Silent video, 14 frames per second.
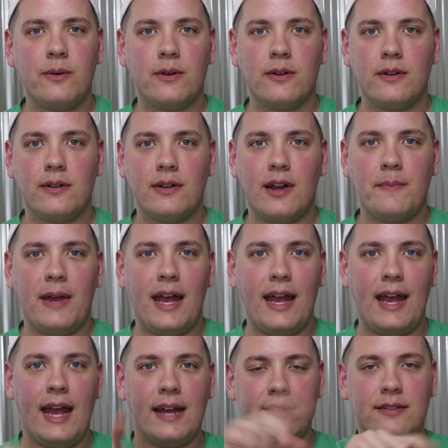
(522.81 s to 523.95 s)
or I'm
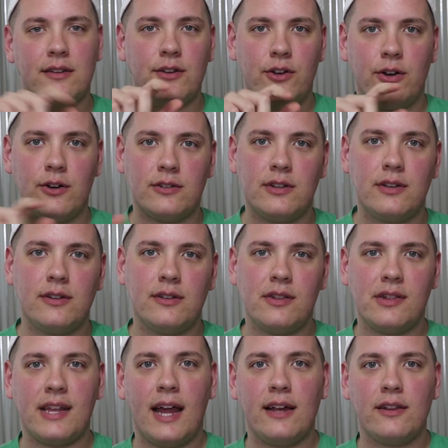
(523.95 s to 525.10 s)
at Kurt
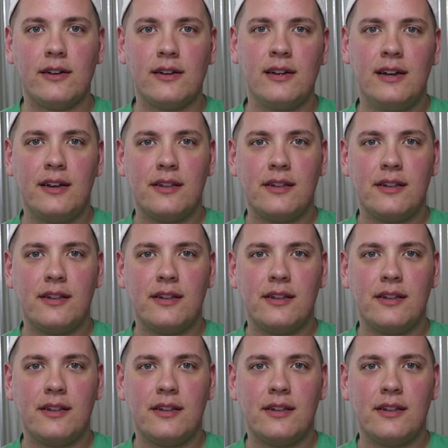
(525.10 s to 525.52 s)
Styler,